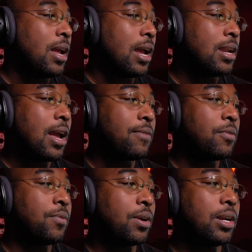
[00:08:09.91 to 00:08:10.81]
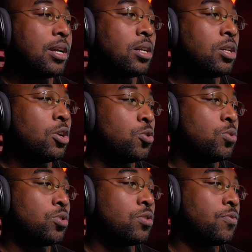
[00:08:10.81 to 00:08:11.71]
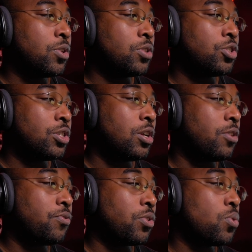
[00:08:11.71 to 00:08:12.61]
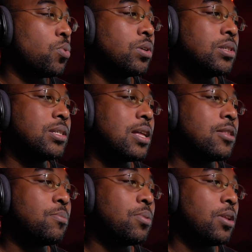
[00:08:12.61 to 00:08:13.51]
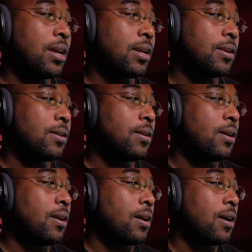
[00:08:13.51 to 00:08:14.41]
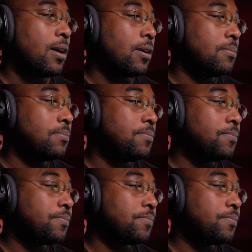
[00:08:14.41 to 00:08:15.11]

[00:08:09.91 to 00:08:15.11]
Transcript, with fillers: And they have a very closed version of the chords that they're playing, Um,